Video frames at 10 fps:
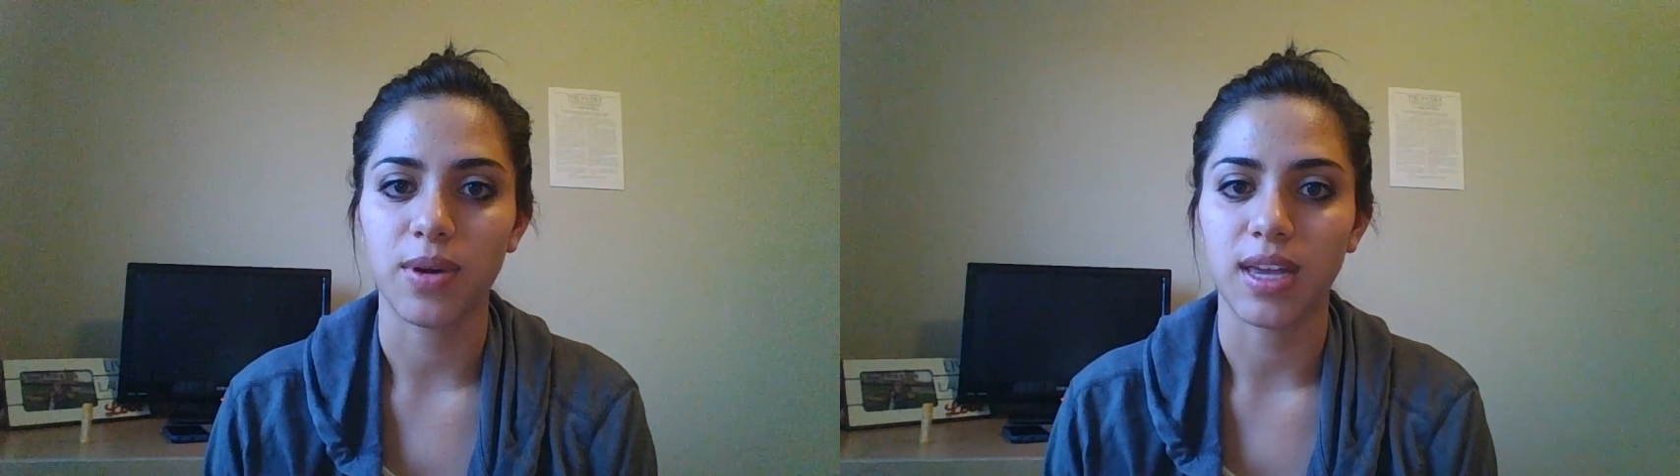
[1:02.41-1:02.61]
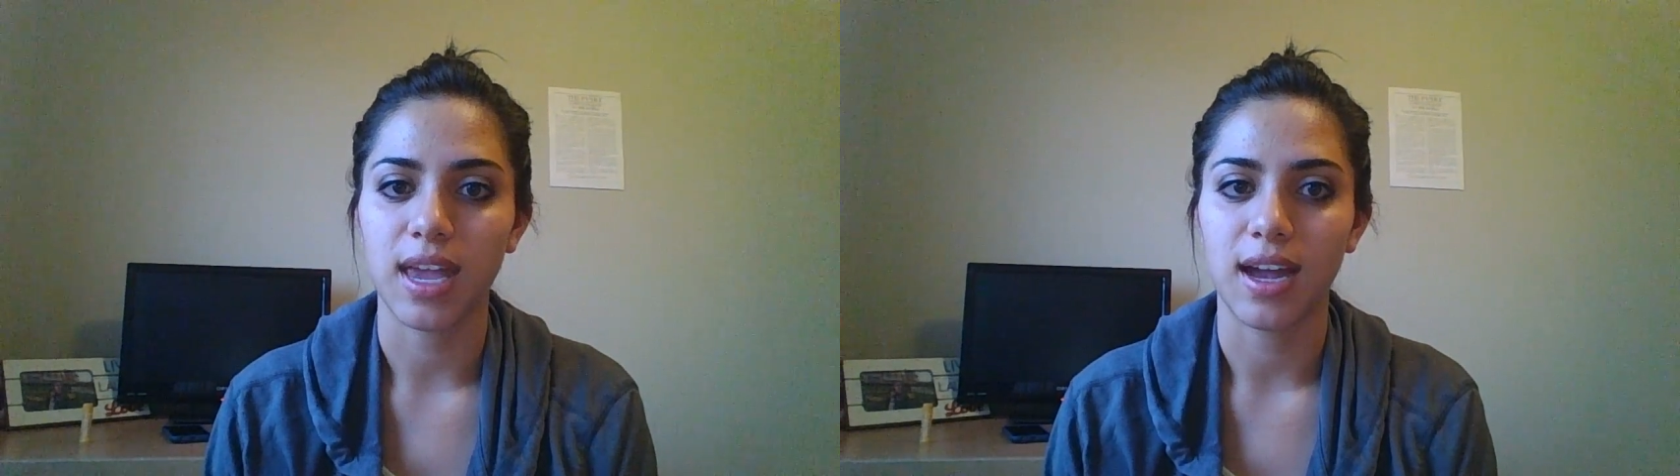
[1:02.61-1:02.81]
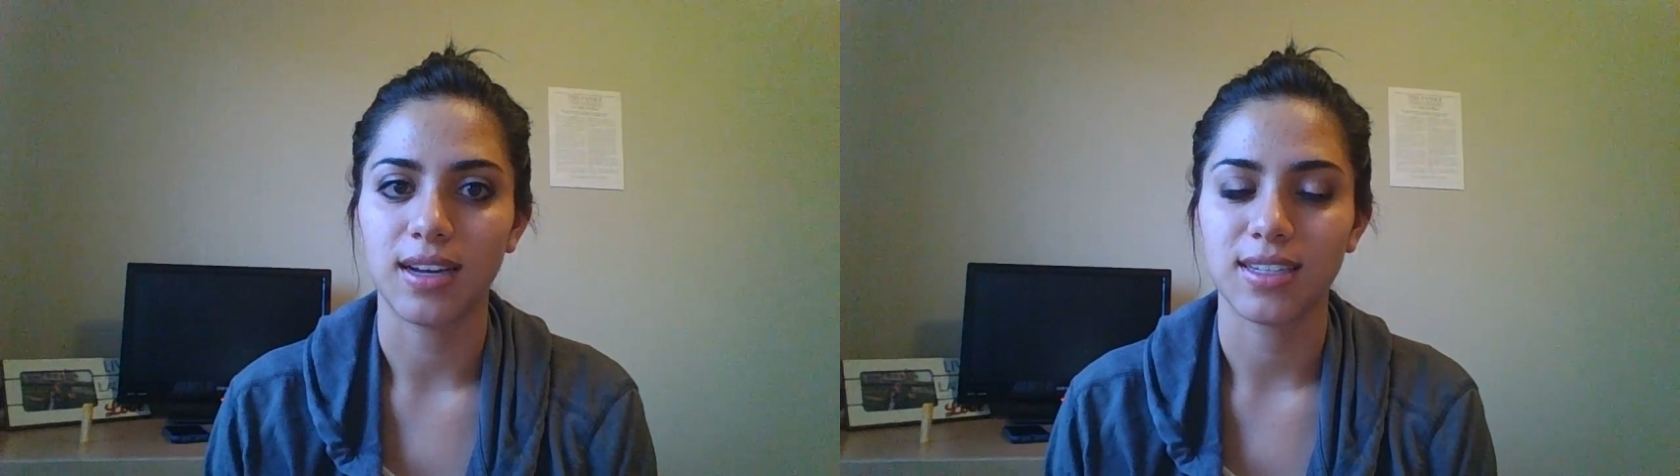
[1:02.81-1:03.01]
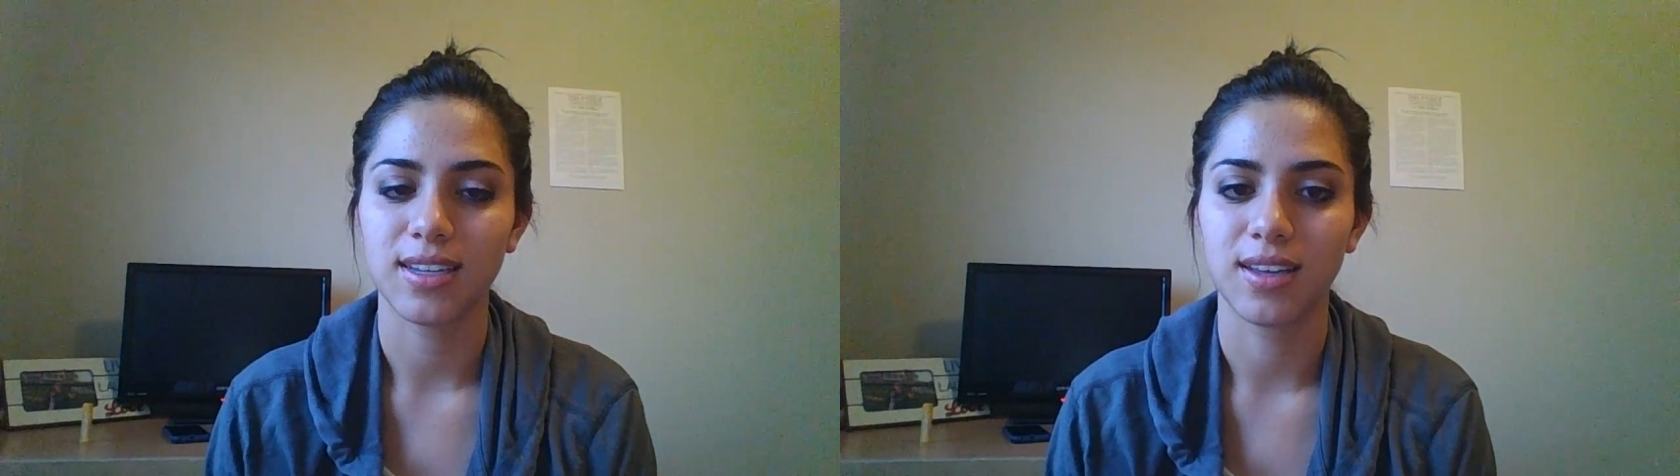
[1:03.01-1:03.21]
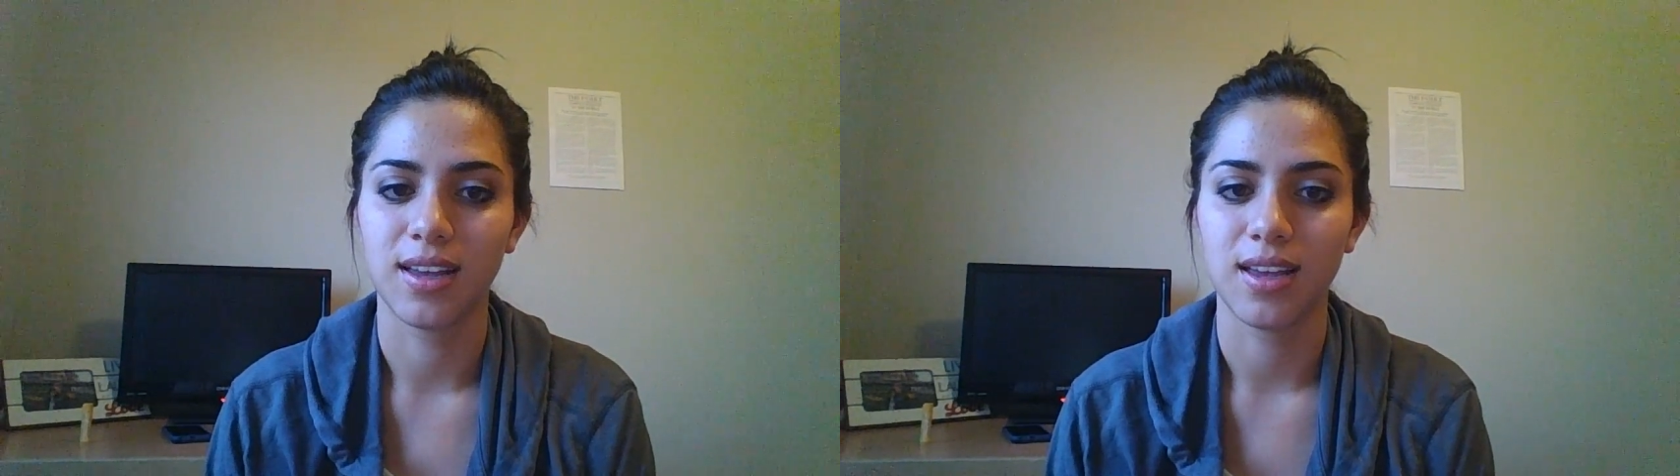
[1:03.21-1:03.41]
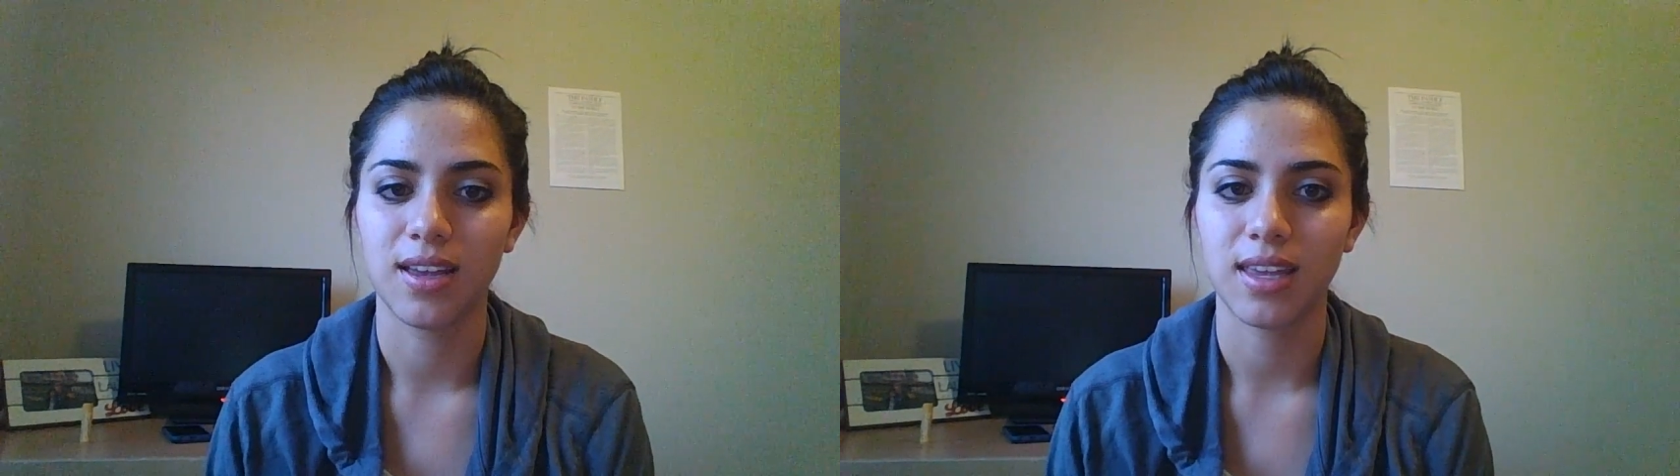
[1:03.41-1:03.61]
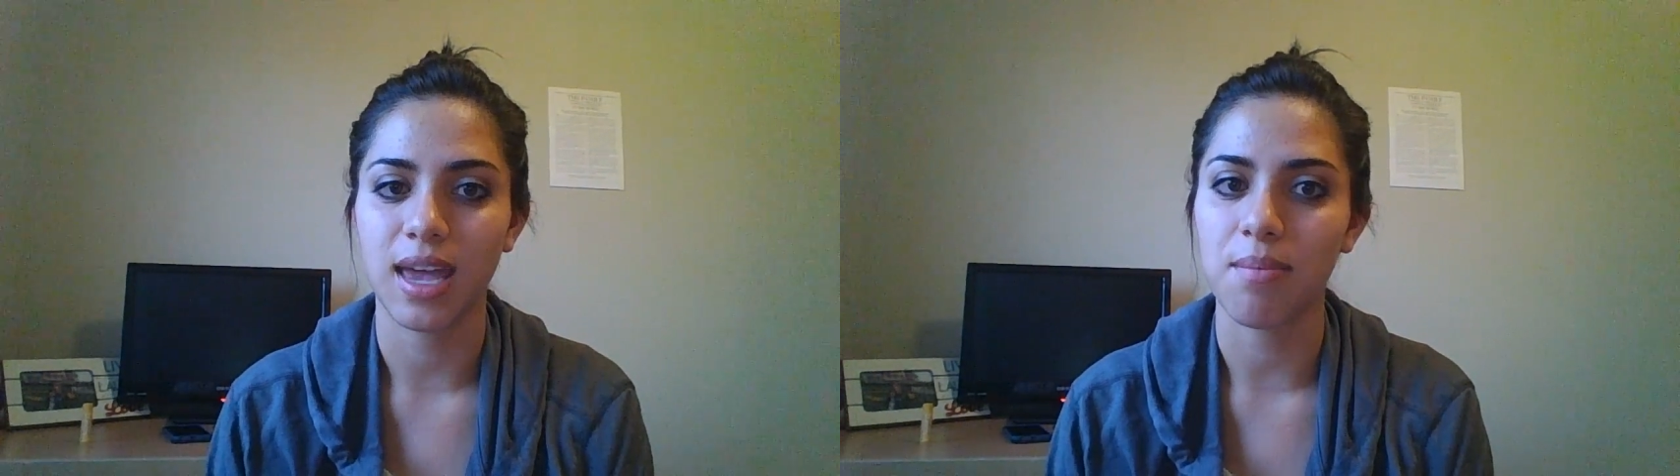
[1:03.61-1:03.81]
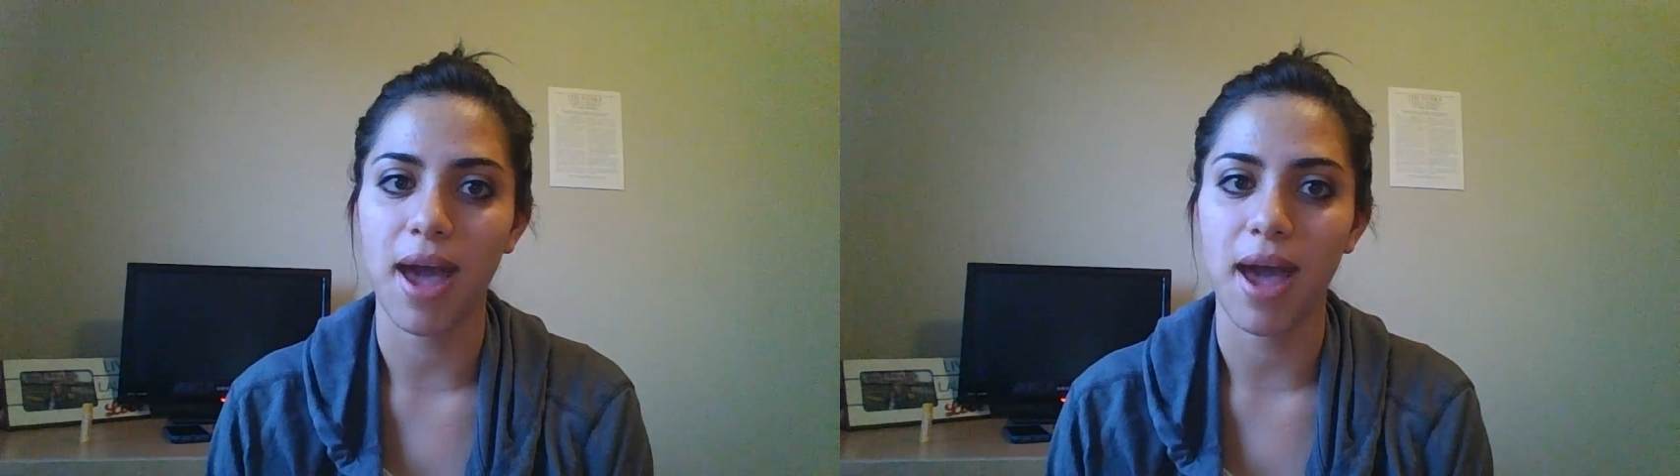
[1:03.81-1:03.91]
we can't get